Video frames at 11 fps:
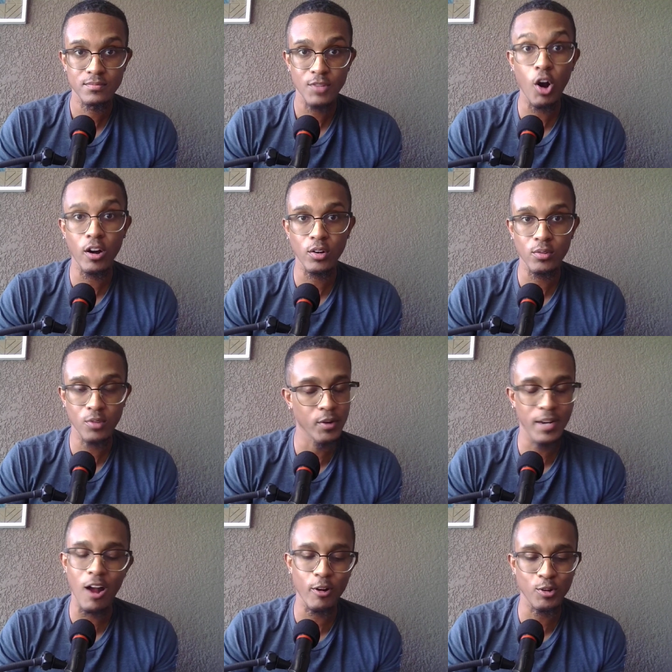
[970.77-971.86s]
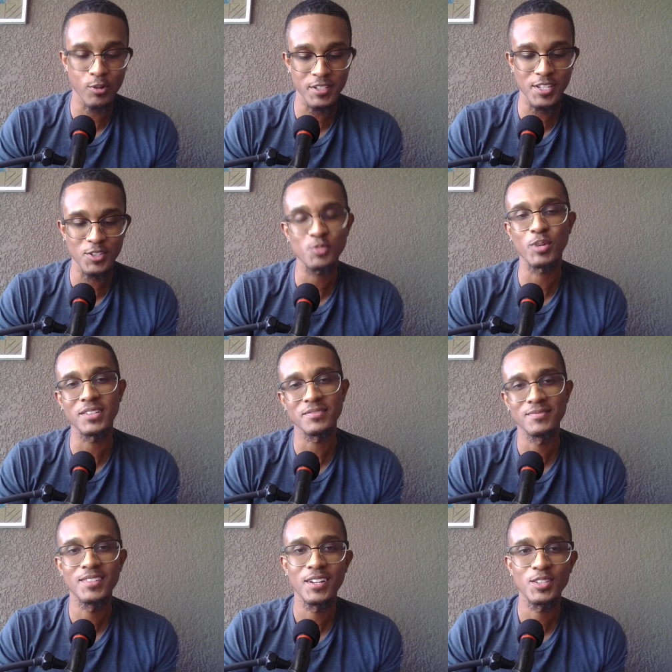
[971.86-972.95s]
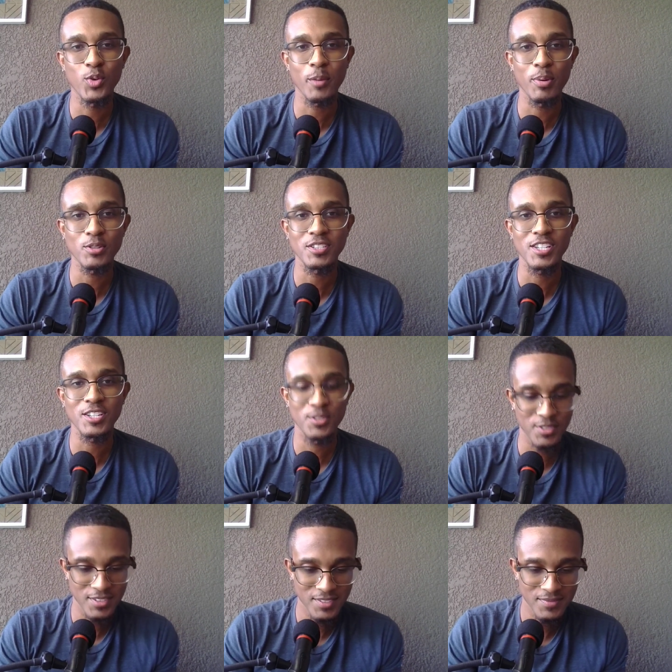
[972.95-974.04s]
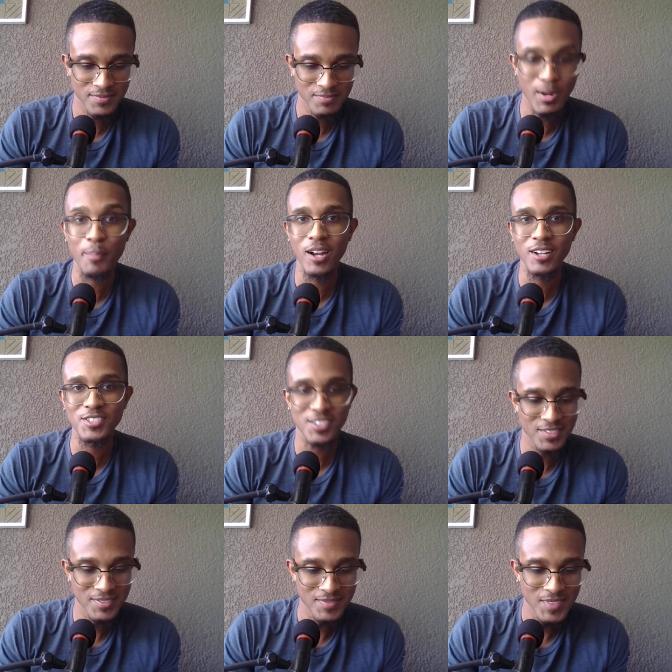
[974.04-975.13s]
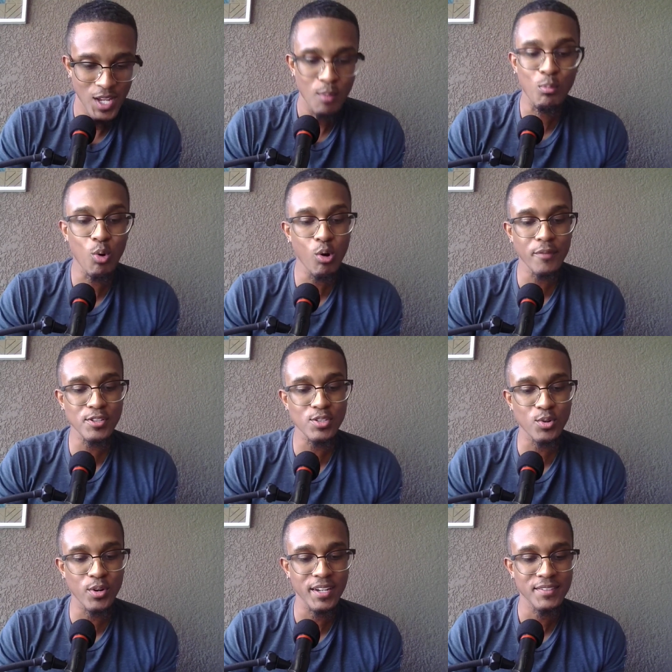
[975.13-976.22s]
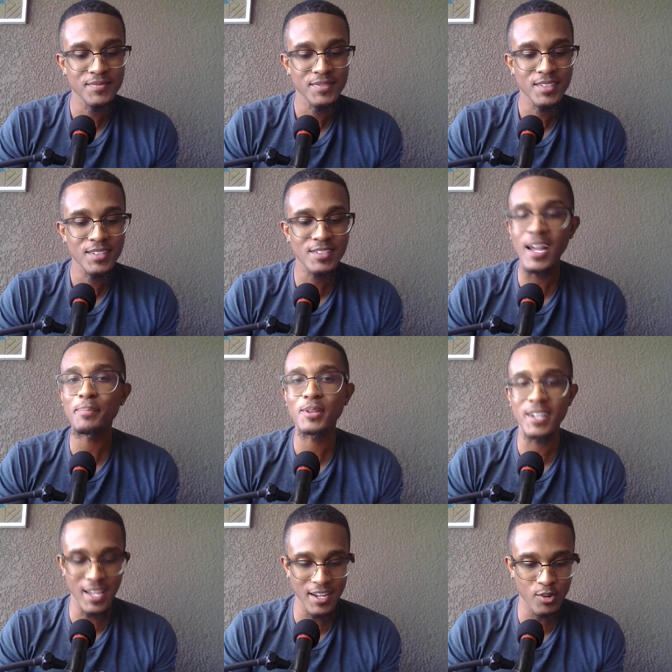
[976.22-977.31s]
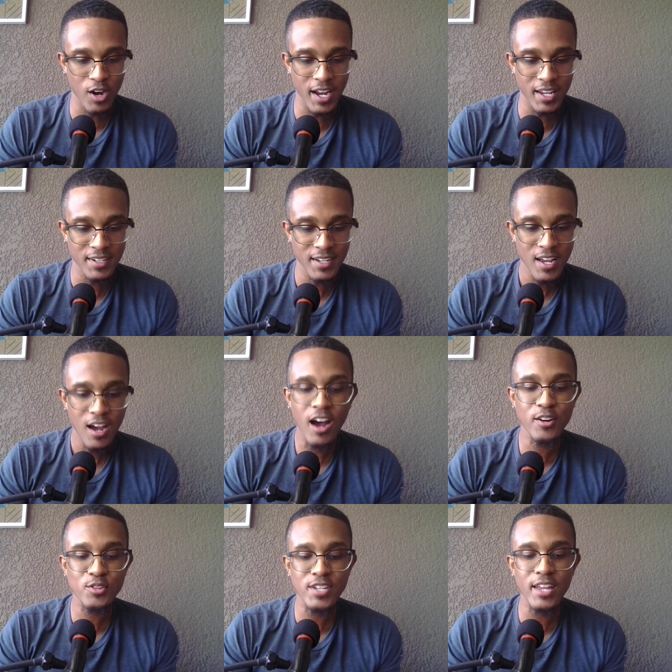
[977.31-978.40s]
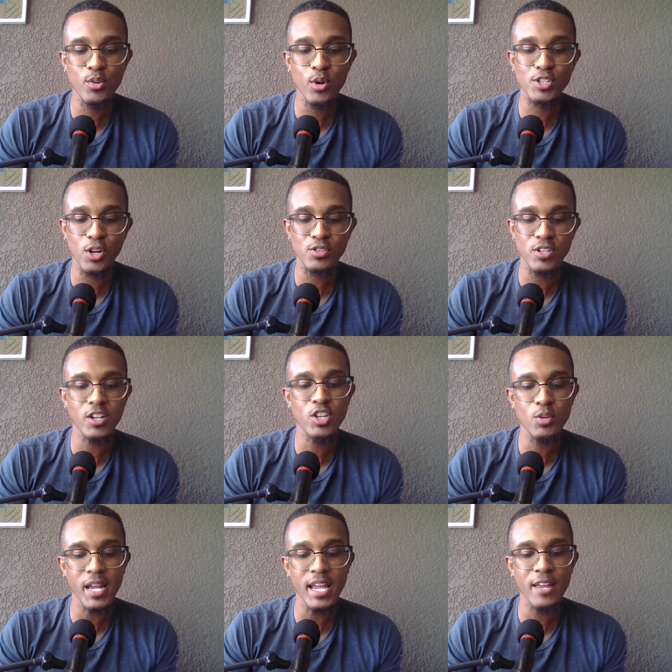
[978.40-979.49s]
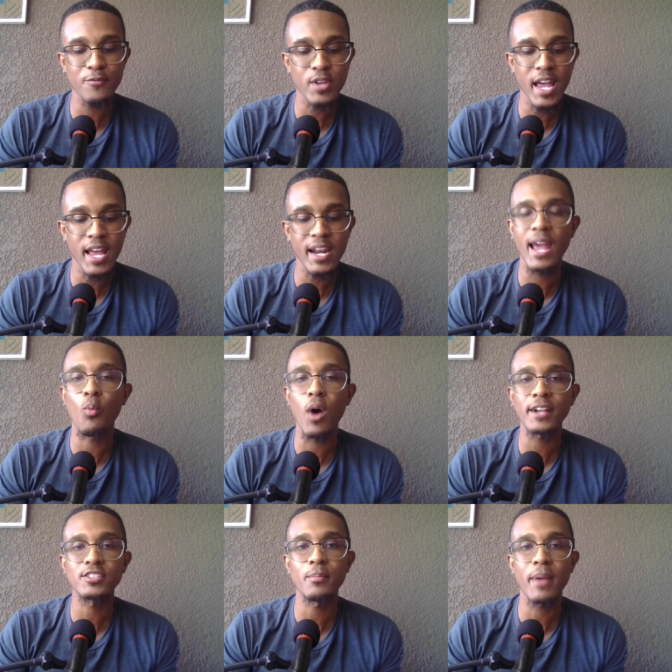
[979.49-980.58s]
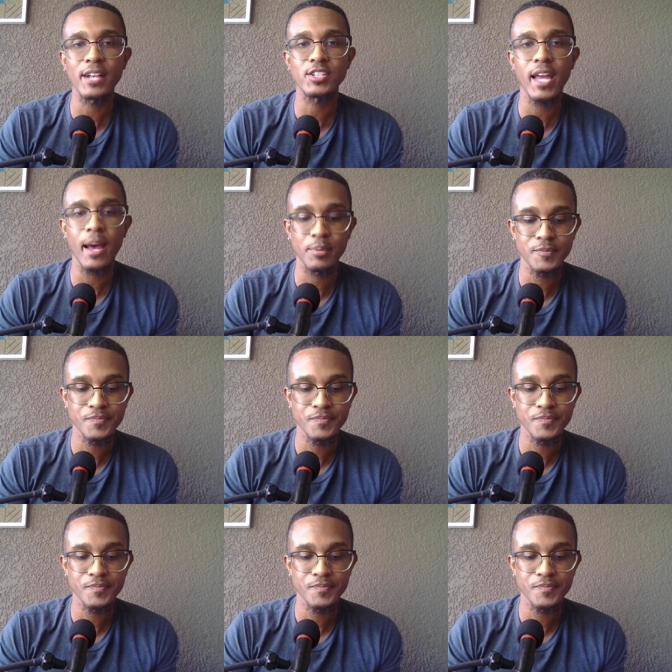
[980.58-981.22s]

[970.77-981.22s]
Article, or not article continues, but Twitter post continues. My apologies. More of the story stop your dang crying, understand you are chosen, accumulate if you can, and watch the magic happen.